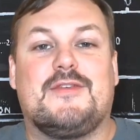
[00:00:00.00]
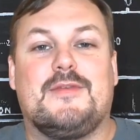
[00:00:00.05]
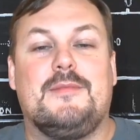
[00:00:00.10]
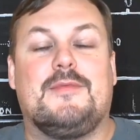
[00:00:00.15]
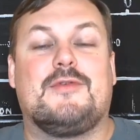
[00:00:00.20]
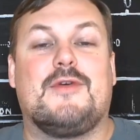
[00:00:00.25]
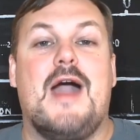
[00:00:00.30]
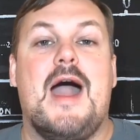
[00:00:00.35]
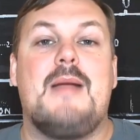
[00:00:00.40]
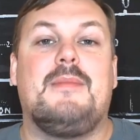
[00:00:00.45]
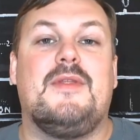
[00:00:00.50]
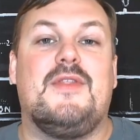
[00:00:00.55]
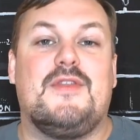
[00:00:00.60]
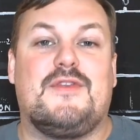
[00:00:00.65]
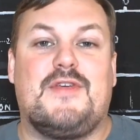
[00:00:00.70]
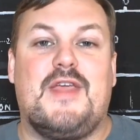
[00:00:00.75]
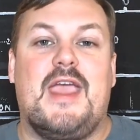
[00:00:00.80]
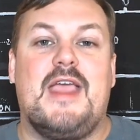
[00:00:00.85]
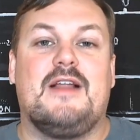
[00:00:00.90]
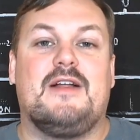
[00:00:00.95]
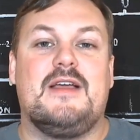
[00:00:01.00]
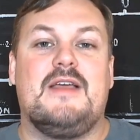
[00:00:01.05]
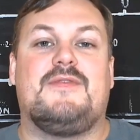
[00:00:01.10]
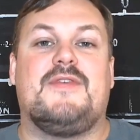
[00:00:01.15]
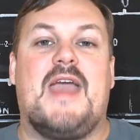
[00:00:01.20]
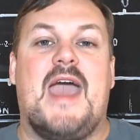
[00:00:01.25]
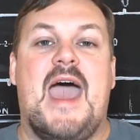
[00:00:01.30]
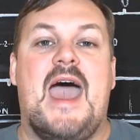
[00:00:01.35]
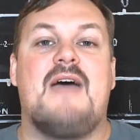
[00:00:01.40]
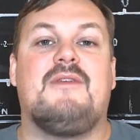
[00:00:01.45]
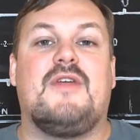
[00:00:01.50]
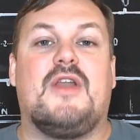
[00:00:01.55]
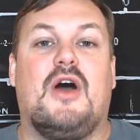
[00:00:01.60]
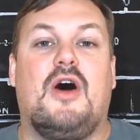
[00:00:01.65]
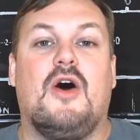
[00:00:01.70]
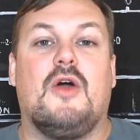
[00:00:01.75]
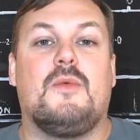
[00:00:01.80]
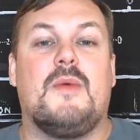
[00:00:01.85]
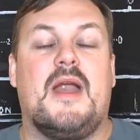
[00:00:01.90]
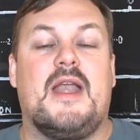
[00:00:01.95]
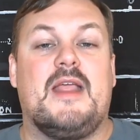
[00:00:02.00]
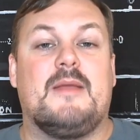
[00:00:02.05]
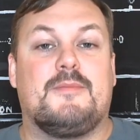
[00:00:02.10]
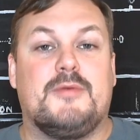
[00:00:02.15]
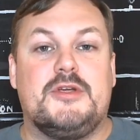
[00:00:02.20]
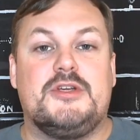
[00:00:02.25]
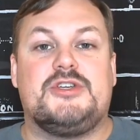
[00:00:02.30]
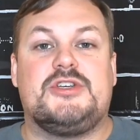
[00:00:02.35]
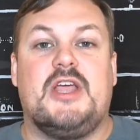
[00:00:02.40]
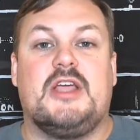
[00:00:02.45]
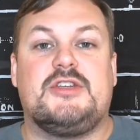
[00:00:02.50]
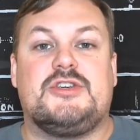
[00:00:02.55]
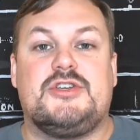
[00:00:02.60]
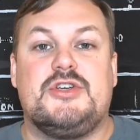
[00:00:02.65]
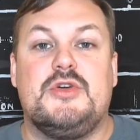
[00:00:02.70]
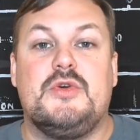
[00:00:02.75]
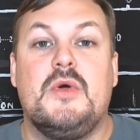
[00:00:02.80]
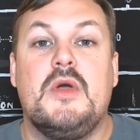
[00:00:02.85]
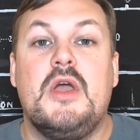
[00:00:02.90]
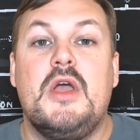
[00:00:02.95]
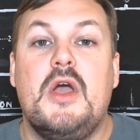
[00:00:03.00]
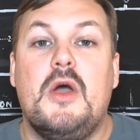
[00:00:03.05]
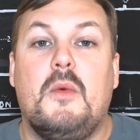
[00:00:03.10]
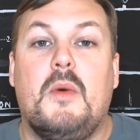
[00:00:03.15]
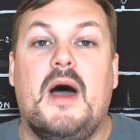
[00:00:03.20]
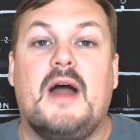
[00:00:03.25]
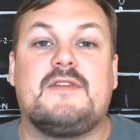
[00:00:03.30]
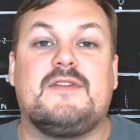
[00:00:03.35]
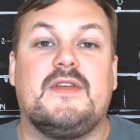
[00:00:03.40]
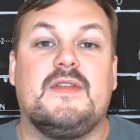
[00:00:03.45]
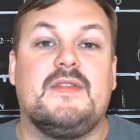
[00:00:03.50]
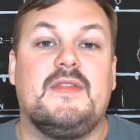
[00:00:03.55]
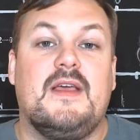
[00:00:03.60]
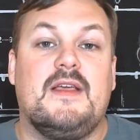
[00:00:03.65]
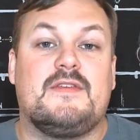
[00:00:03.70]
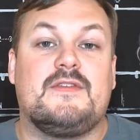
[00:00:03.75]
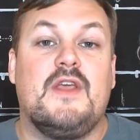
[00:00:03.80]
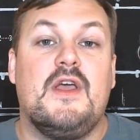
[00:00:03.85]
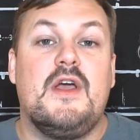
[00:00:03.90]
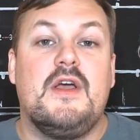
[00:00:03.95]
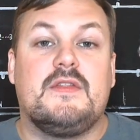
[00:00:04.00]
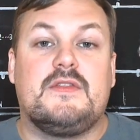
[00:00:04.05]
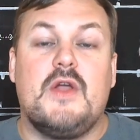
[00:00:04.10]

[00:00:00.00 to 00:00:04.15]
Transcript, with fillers: Subscribe to the channel if you haven't already. Appreciate you watching this.